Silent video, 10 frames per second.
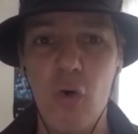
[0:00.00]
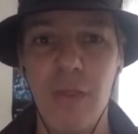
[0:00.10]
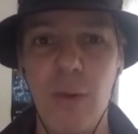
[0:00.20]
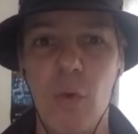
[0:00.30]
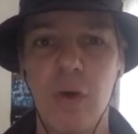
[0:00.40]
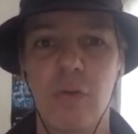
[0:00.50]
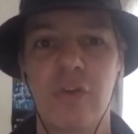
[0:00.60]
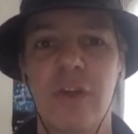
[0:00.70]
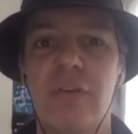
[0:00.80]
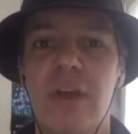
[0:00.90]
all of that wonderful
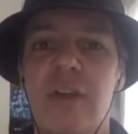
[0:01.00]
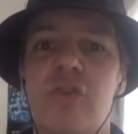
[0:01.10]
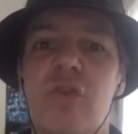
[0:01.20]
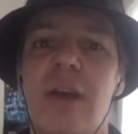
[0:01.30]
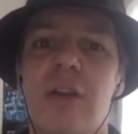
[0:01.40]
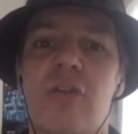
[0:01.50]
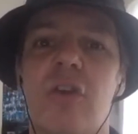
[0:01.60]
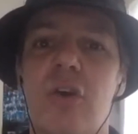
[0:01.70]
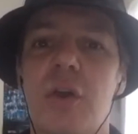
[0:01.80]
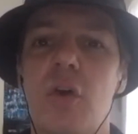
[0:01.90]
stuff straight
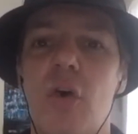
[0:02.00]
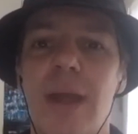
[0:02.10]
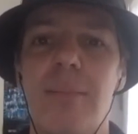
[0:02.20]
to your